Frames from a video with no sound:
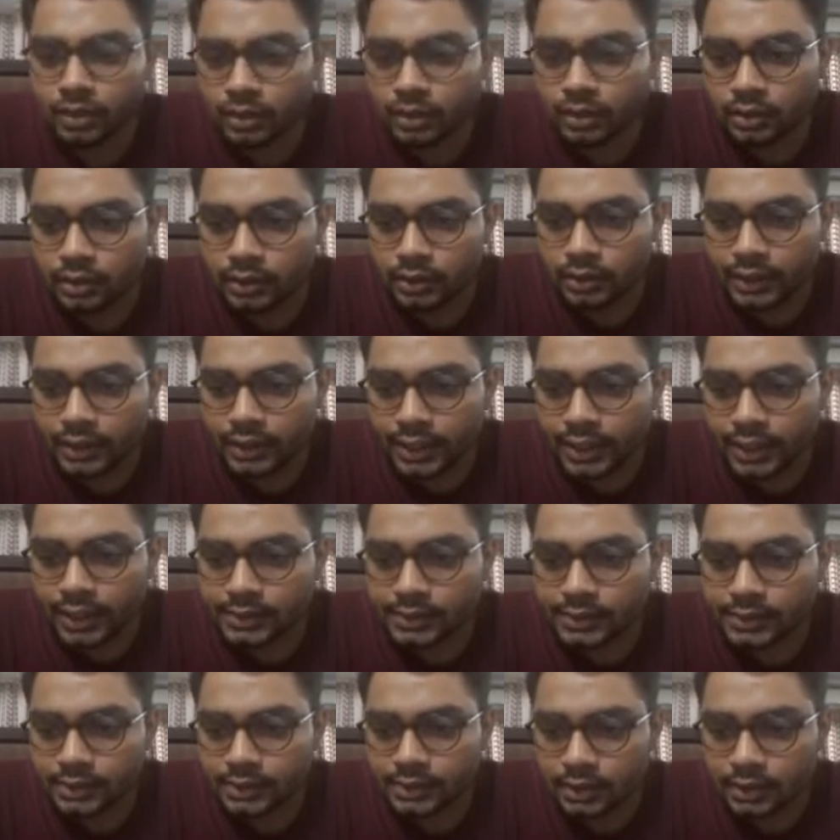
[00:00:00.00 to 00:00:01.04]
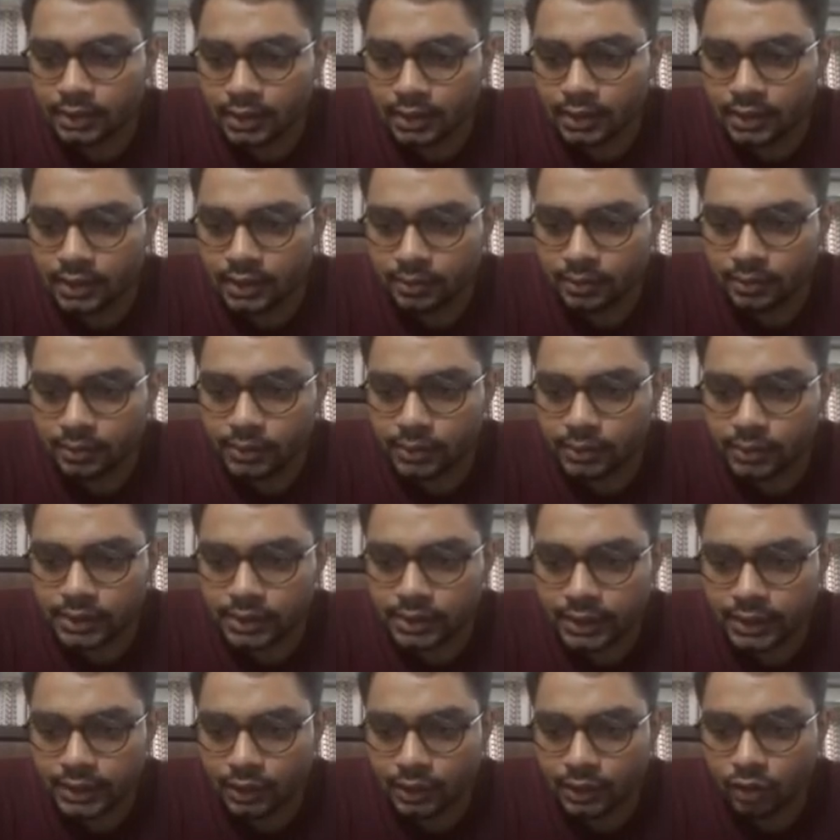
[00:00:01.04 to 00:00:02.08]
the next another
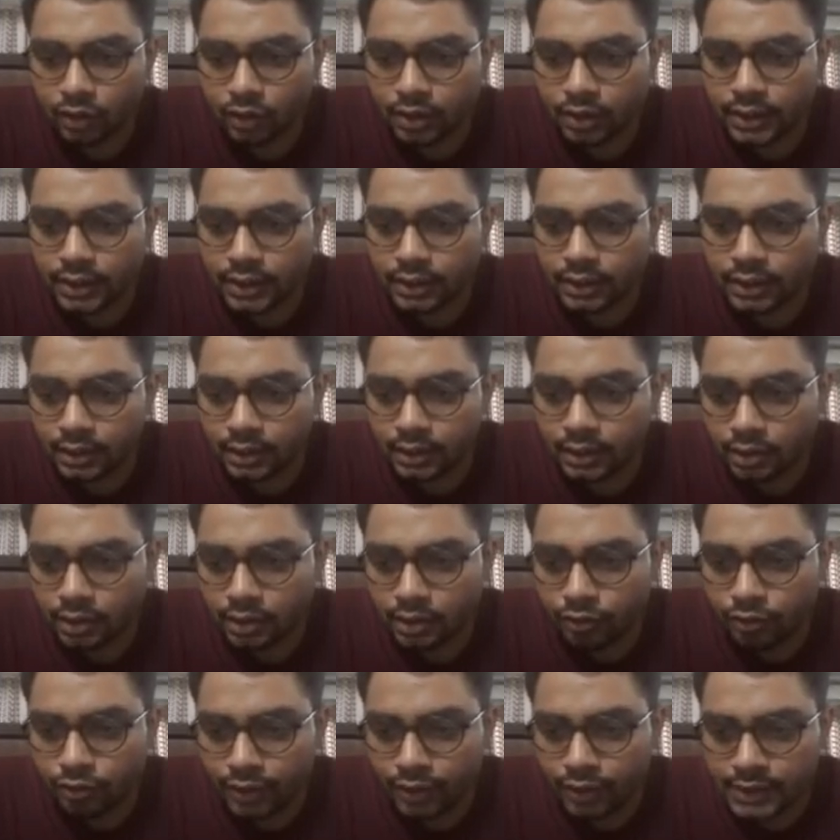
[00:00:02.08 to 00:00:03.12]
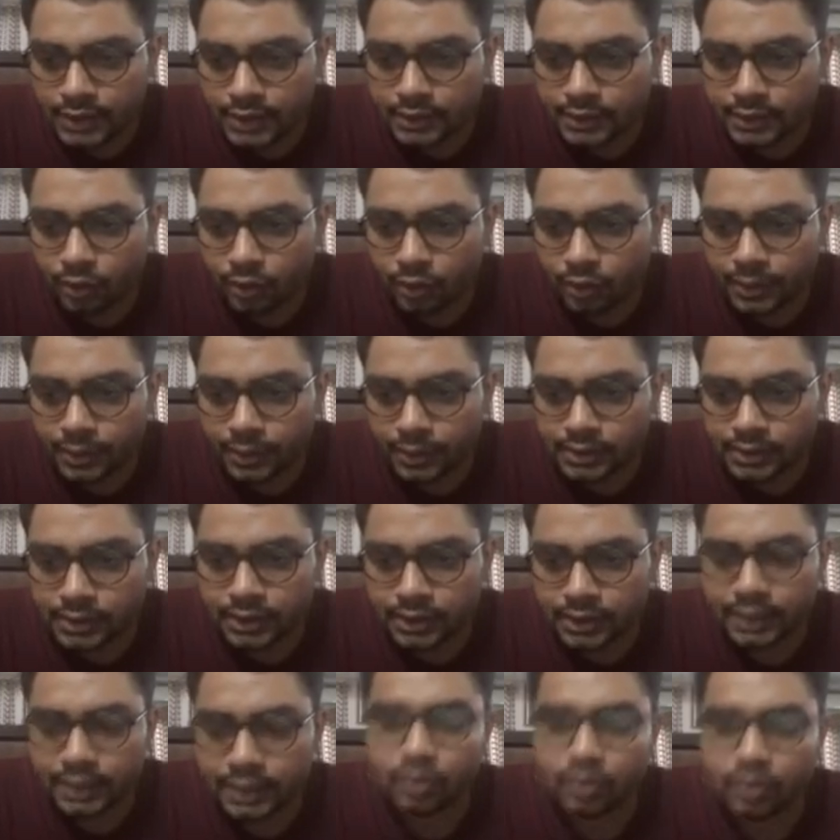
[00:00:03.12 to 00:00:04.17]
machining or the finishing operation
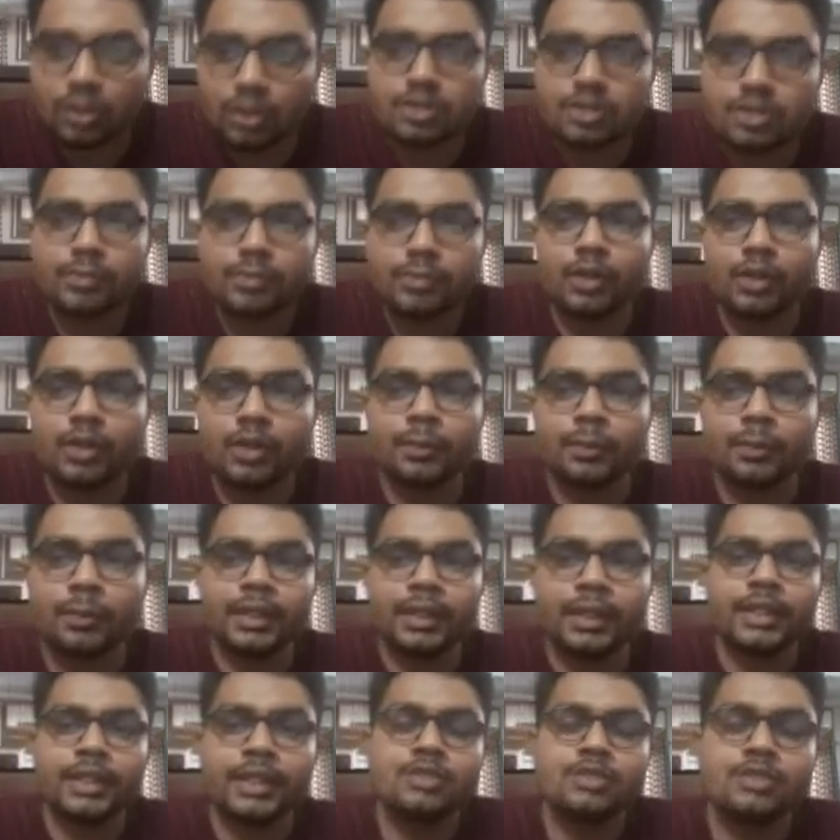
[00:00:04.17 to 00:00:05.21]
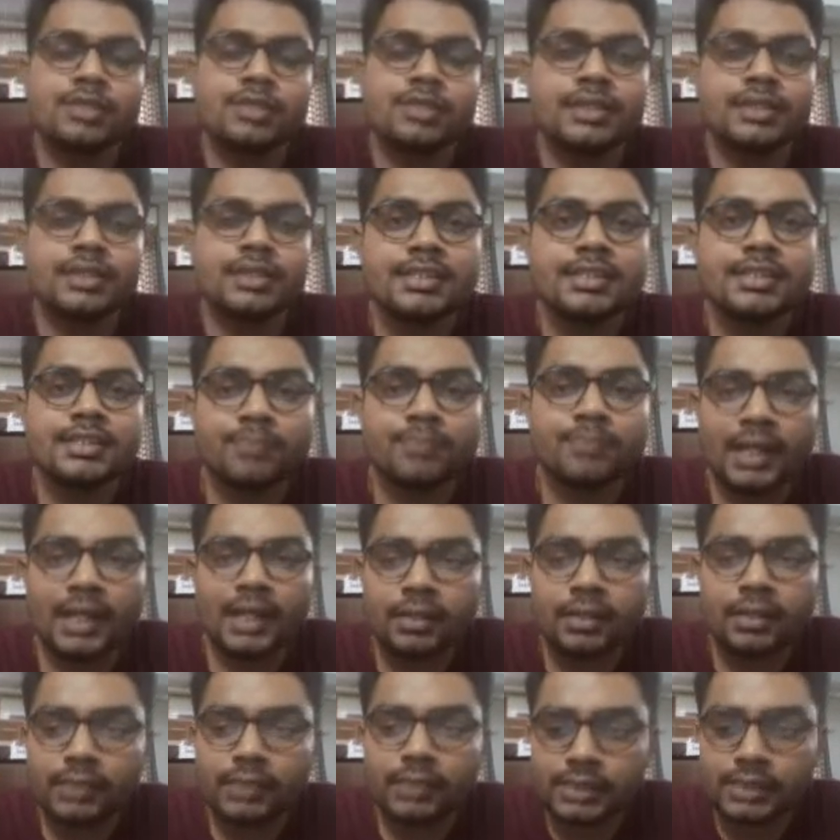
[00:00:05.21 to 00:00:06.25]
can also be obtained using this planar
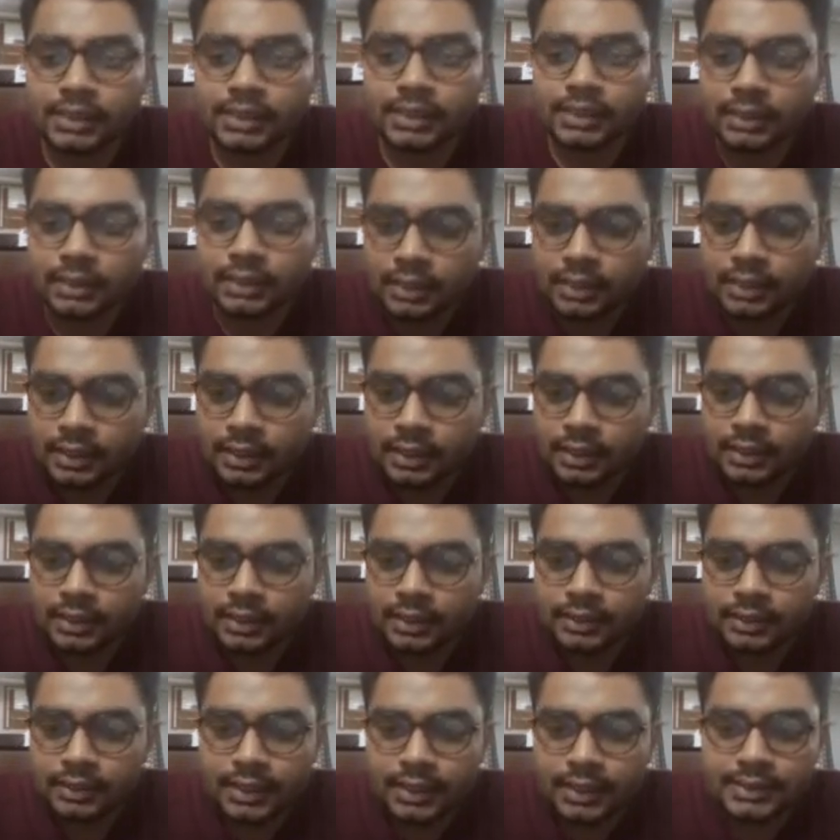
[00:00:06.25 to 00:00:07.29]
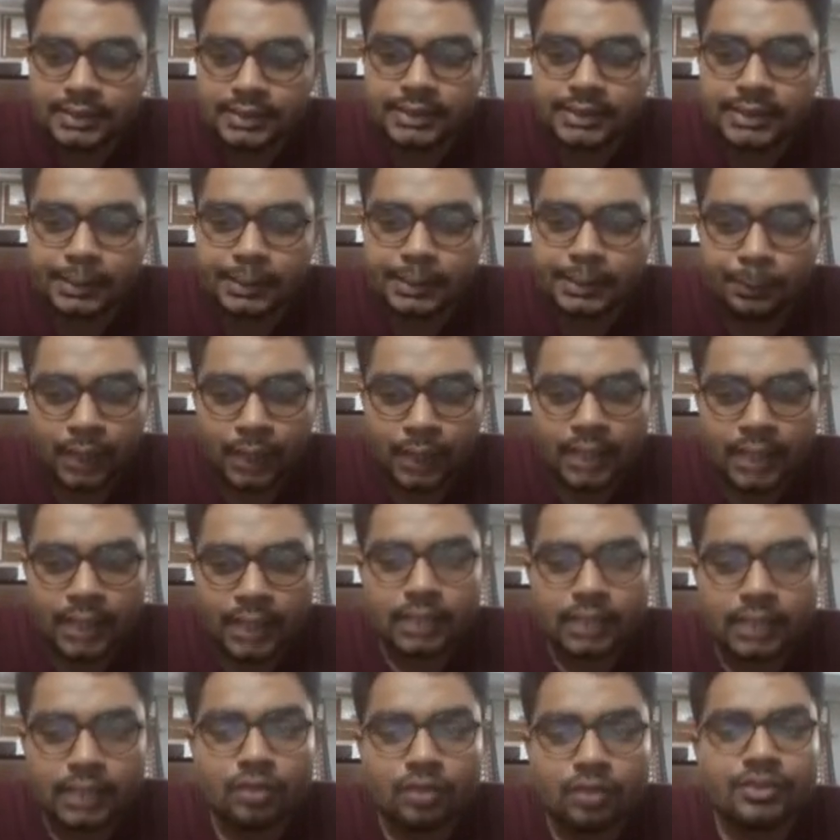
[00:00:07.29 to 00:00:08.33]
machine, that is the planning
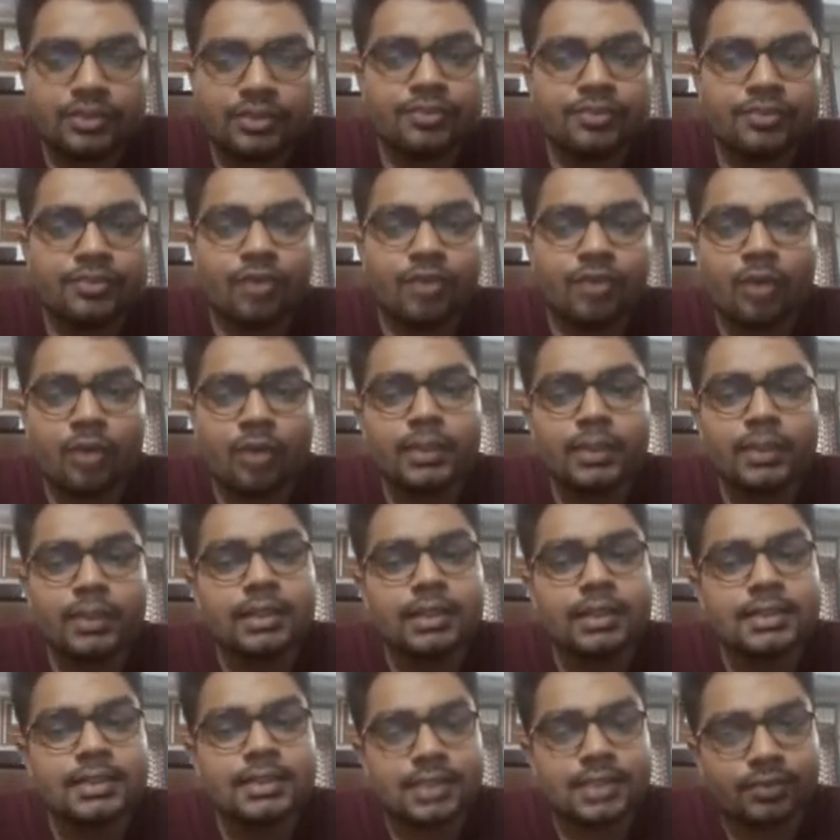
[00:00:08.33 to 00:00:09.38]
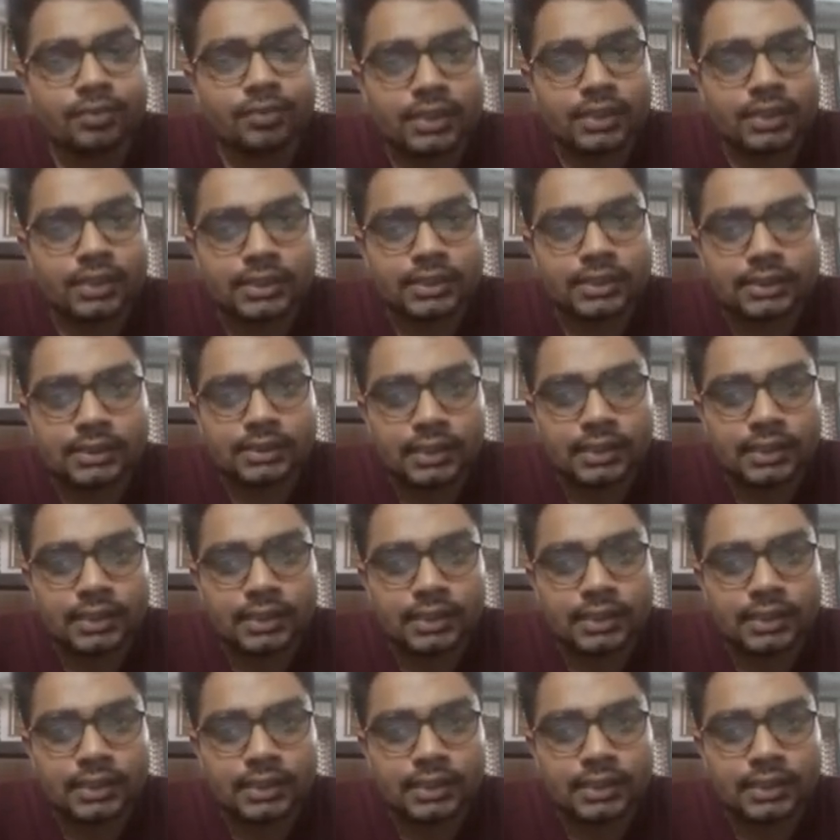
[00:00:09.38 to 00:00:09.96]
of the formed surfaces.